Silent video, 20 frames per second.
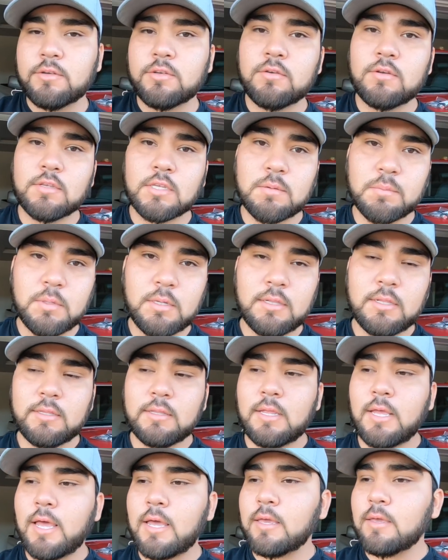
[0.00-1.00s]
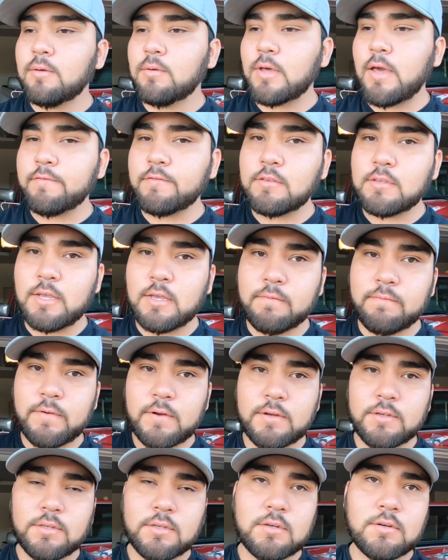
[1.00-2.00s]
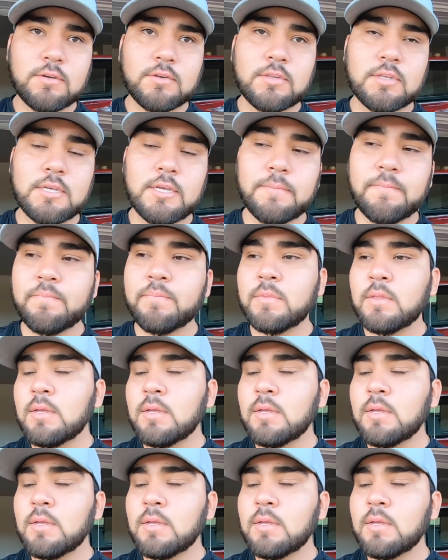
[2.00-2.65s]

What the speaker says: So it's something that you have to take very seriously,